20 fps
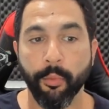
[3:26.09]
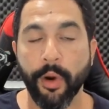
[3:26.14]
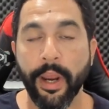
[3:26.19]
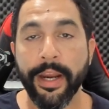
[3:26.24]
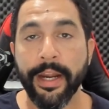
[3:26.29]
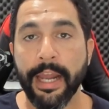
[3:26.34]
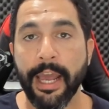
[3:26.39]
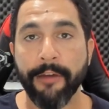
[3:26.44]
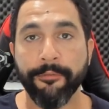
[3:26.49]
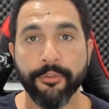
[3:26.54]

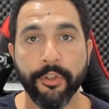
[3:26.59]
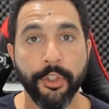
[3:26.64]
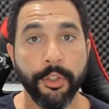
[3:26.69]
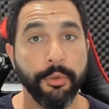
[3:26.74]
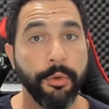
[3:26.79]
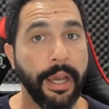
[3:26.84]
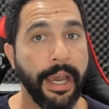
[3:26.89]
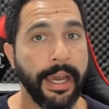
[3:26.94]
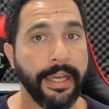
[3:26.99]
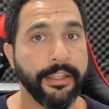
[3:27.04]
right after
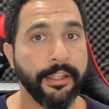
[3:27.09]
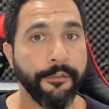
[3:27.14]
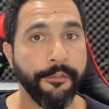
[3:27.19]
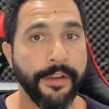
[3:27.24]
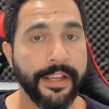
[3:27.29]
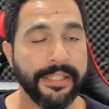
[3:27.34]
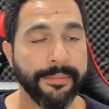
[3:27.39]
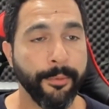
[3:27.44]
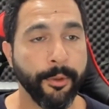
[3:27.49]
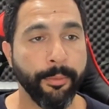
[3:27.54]
you add the
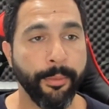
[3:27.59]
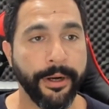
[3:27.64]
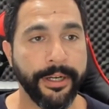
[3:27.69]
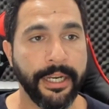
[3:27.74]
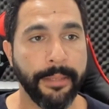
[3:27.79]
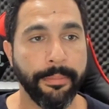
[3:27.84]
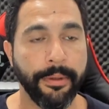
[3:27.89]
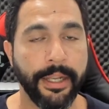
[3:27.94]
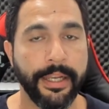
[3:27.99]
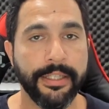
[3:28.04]
Facebook
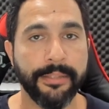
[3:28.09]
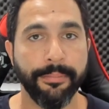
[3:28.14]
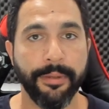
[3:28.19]
Marketplace